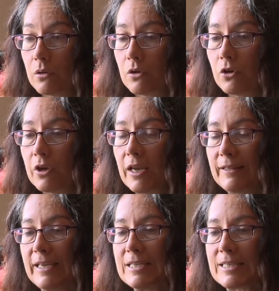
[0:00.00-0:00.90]
could
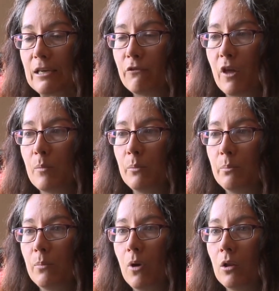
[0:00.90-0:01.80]
at least give them
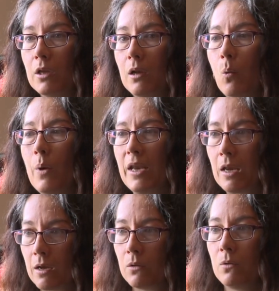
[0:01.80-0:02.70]
a little
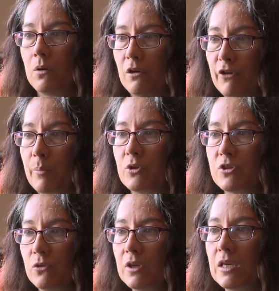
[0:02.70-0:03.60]
window of
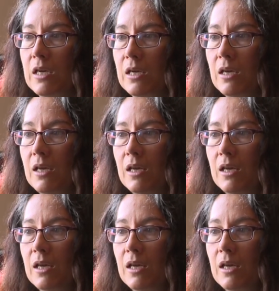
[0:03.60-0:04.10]
opportunity